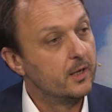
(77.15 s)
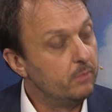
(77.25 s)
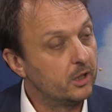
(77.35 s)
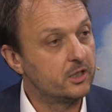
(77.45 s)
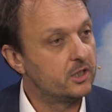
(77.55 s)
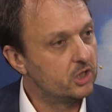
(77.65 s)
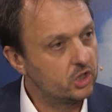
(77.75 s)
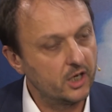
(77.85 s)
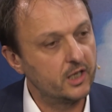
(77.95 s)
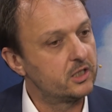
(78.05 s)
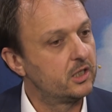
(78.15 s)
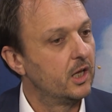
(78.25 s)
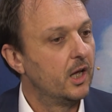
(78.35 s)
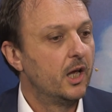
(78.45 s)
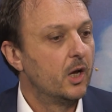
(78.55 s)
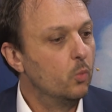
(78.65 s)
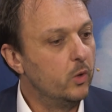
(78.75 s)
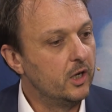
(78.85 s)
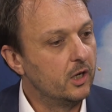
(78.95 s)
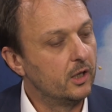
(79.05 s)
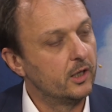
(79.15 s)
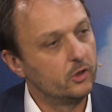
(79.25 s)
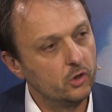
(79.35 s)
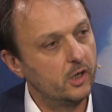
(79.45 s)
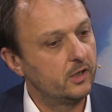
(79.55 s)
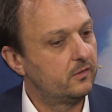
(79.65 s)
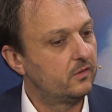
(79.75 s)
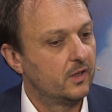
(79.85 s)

because it just will not